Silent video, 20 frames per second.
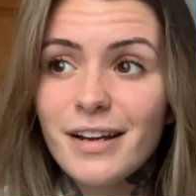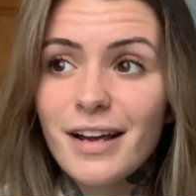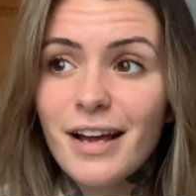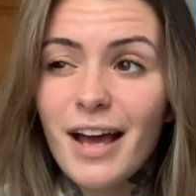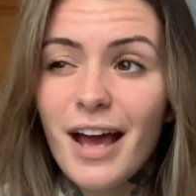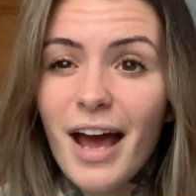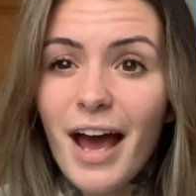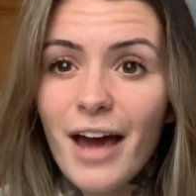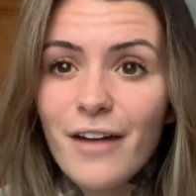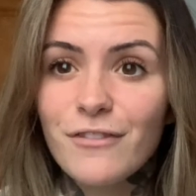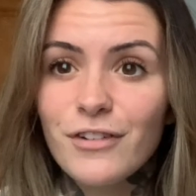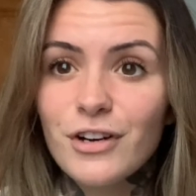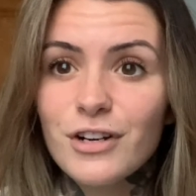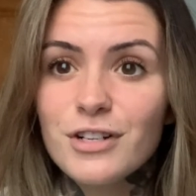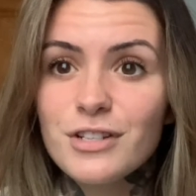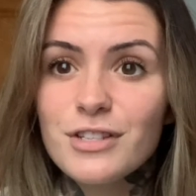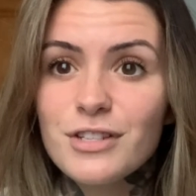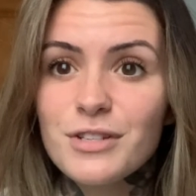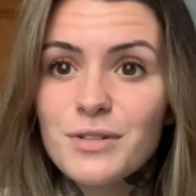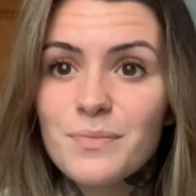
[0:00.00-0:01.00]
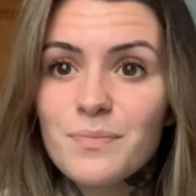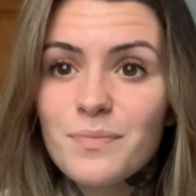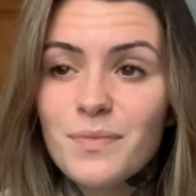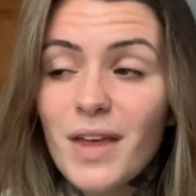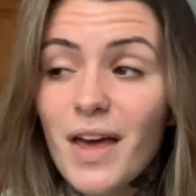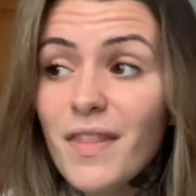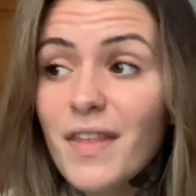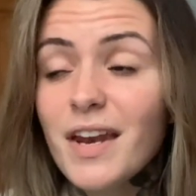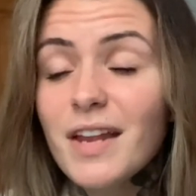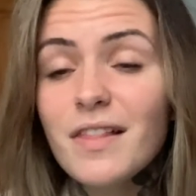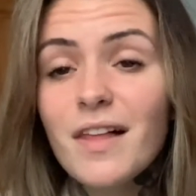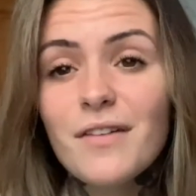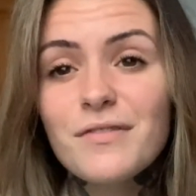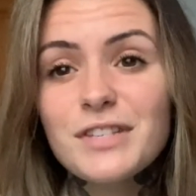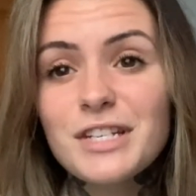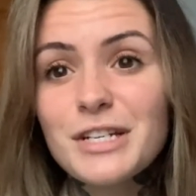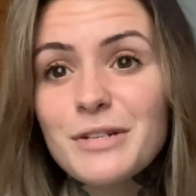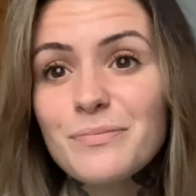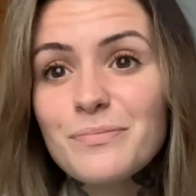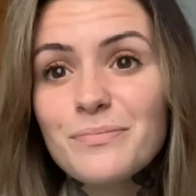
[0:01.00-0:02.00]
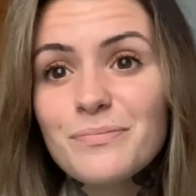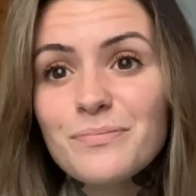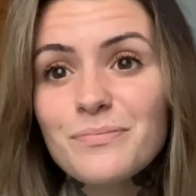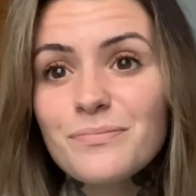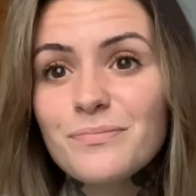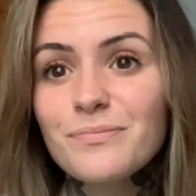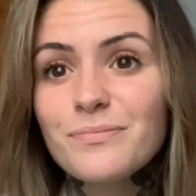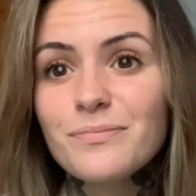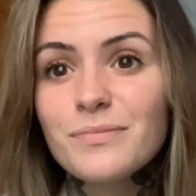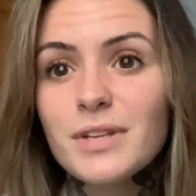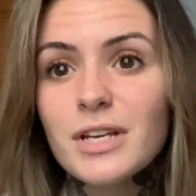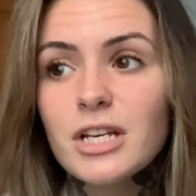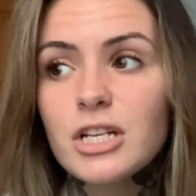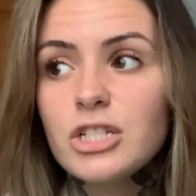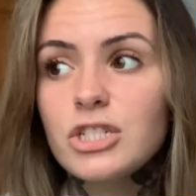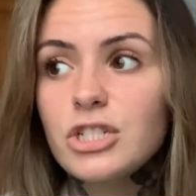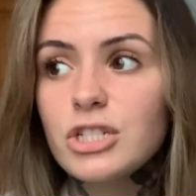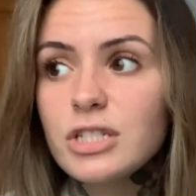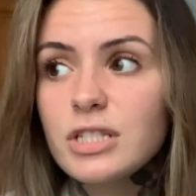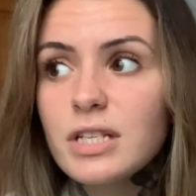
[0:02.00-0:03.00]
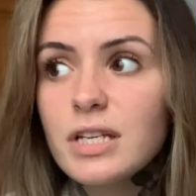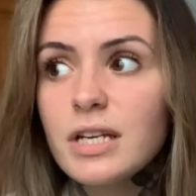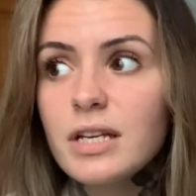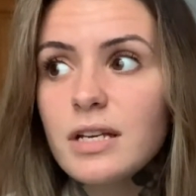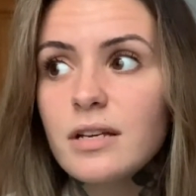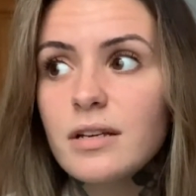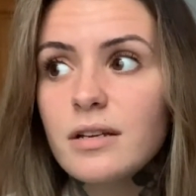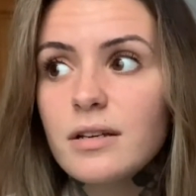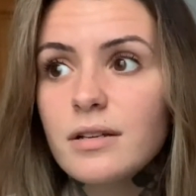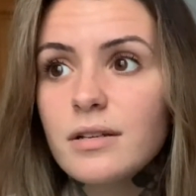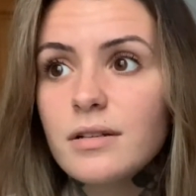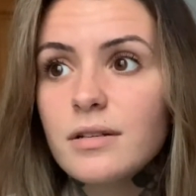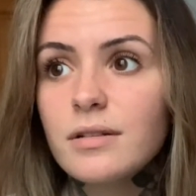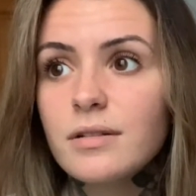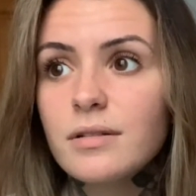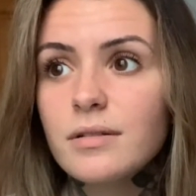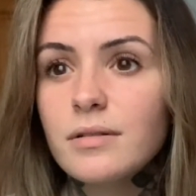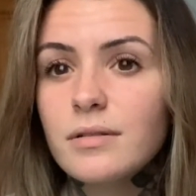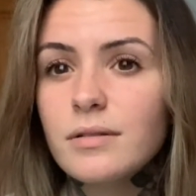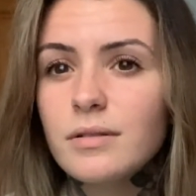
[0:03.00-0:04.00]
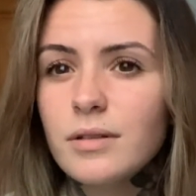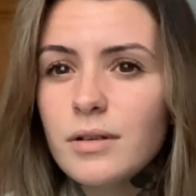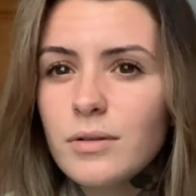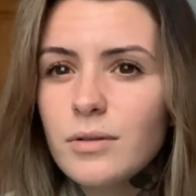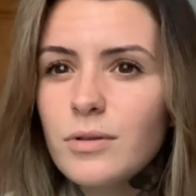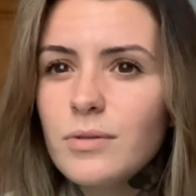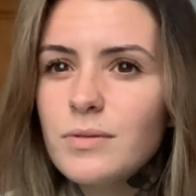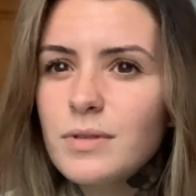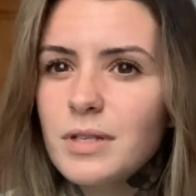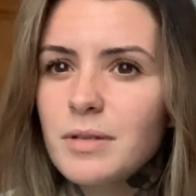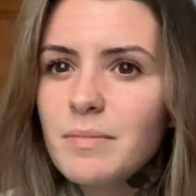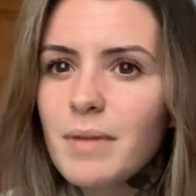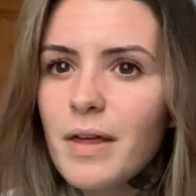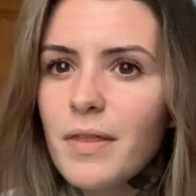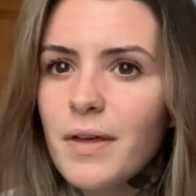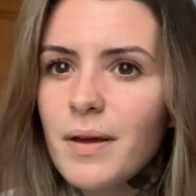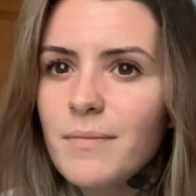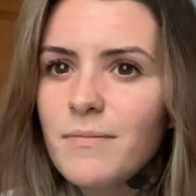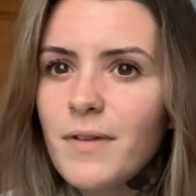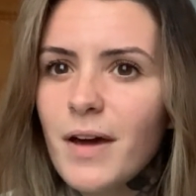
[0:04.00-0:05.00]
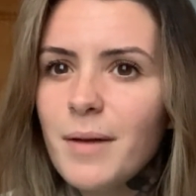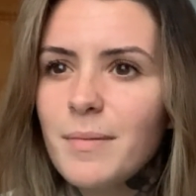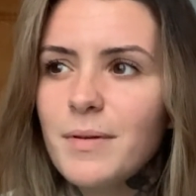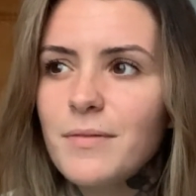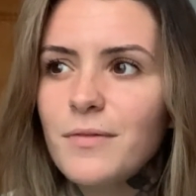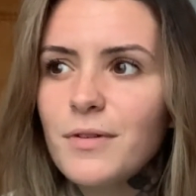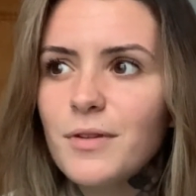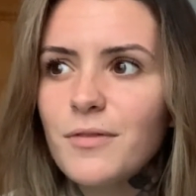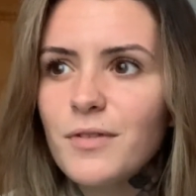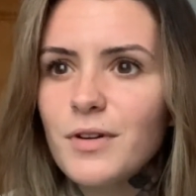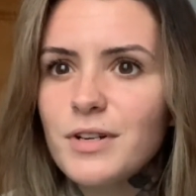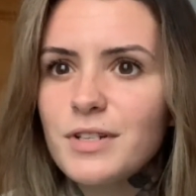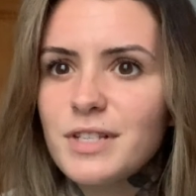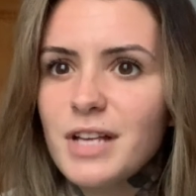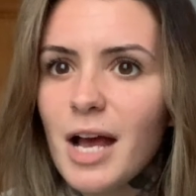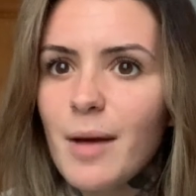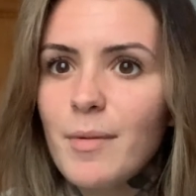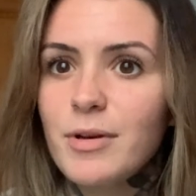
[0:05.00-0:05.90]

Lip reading: at first. And then I loved it. Just like, using methamphetamine for the first time.